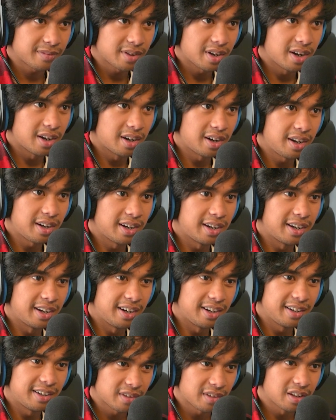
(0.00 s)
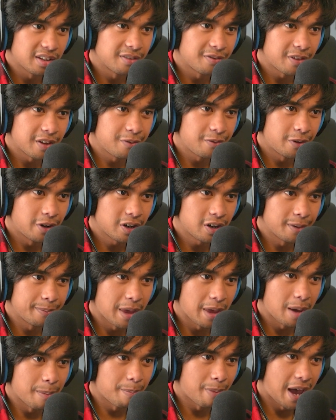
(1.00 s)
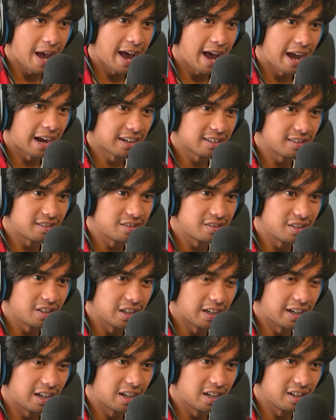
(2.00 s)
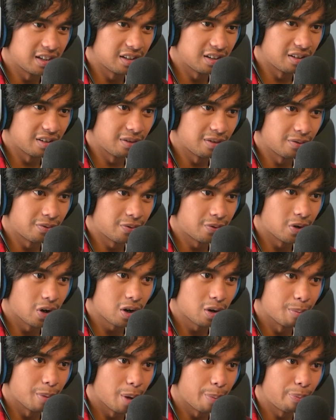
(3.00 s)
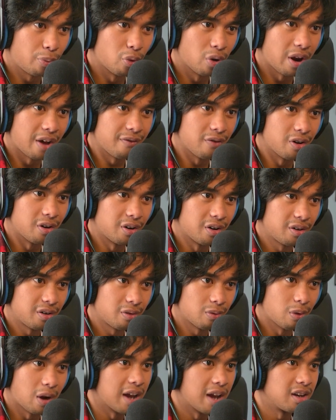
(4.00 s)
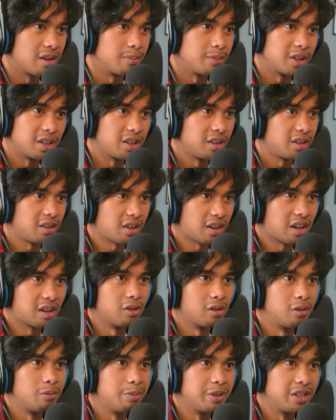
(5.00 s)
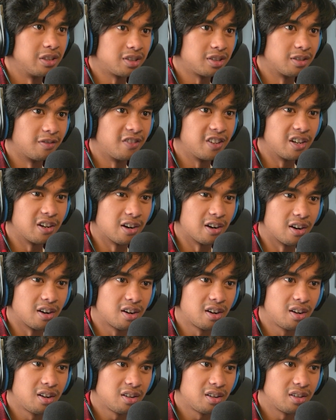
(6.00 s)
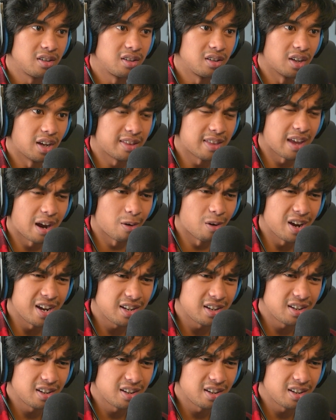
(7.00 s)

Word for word: Uh-huh, uh-huh. And if they fuck up that pact, it can fuck them up whenever, randomly, and it'll be severe. Ain't that right?